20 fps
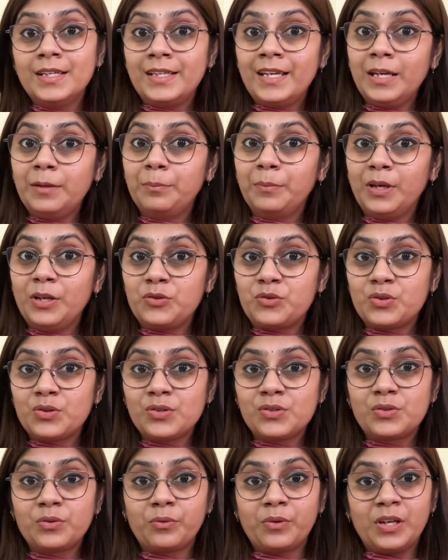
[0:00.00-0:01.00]
Take
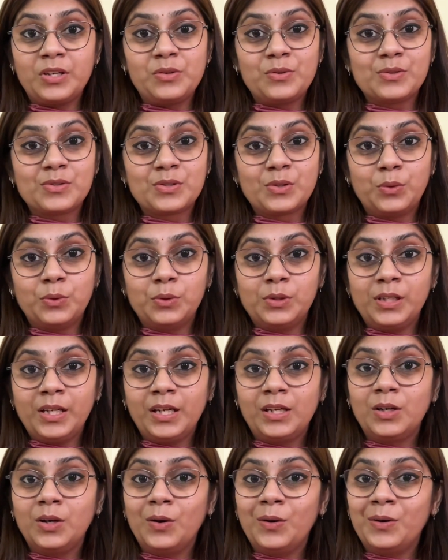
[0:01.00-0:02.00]
measures to reduce
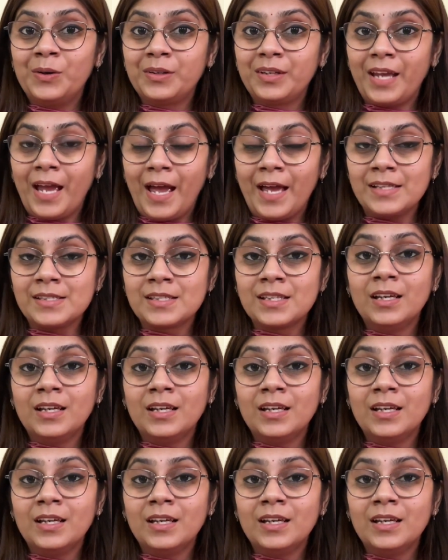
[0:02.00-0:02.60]
colic or gas.